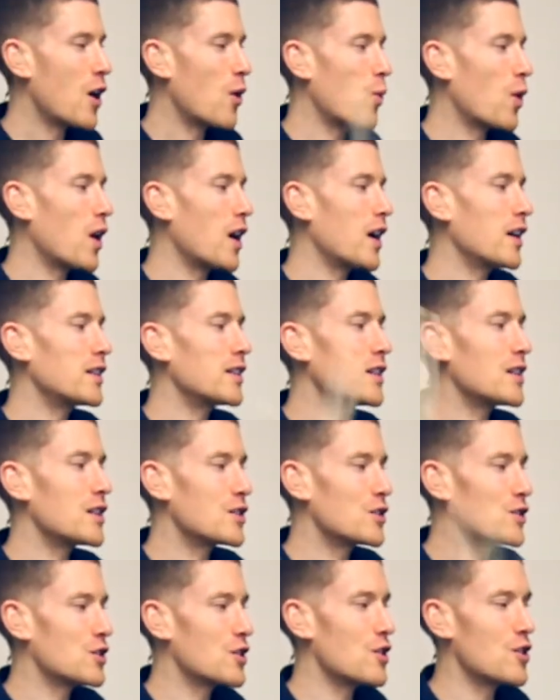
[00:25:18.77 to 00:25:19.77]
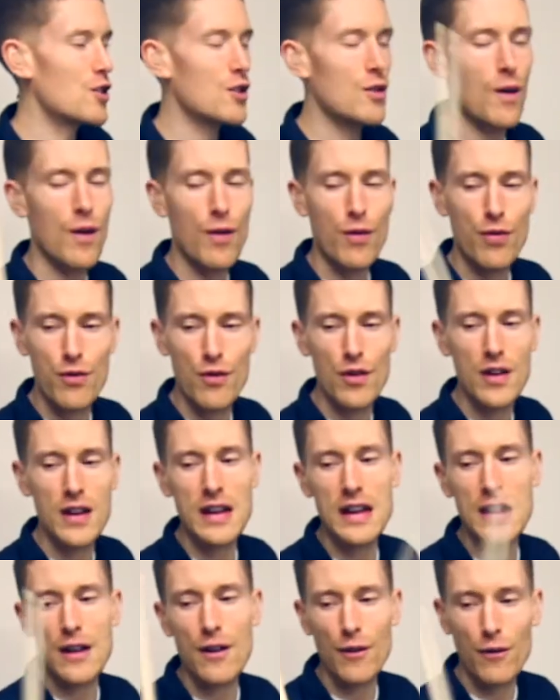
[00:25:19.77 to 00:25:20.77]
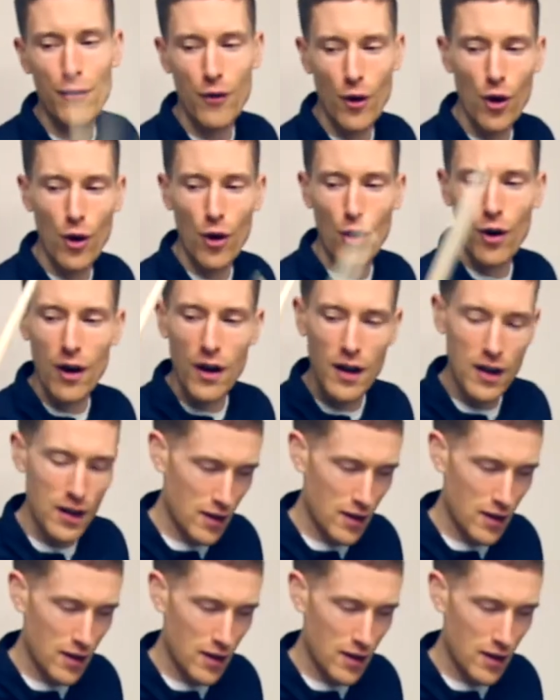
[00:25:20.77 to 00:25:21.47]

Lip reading: 1, 2, 3, 4.